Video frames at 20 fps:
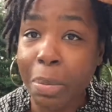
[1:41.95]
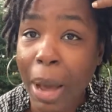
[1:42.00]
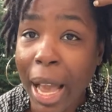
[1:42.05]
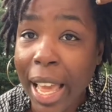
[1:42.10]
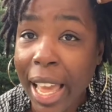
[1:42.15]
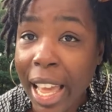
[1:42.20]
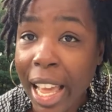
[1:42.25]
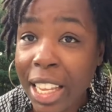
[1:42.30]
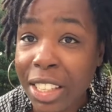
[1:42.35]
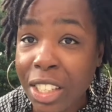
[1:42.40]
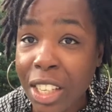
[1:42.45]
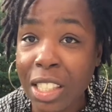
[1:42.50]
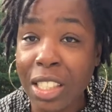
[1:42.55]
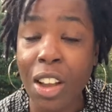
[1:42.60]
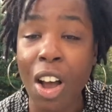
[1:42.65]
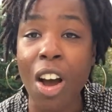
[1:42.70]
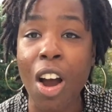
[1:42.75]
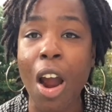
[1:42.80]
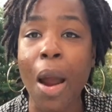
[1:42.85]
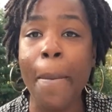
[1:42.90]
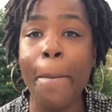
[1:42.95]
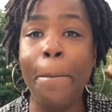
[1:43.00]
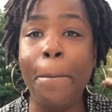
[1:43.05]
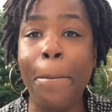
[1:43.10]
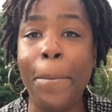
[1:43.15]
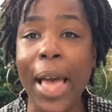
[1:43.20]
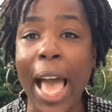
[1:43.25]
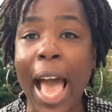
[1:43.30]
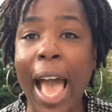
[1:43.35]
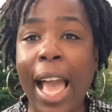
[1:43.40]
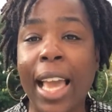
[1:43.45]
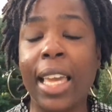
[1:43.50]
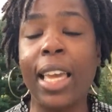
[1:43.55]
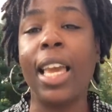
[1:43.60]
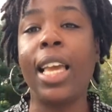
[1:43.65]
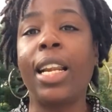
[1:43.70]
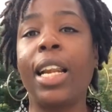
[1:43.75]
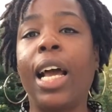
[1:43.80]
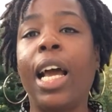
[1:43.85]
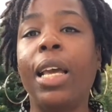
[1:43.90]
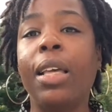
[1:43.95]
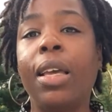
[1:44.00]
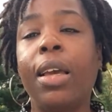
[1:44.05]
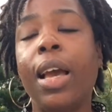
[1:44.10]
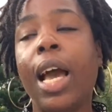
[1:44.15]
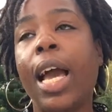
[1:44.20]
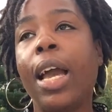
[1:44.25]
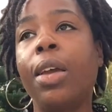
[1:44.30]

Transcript: My edges are back, and I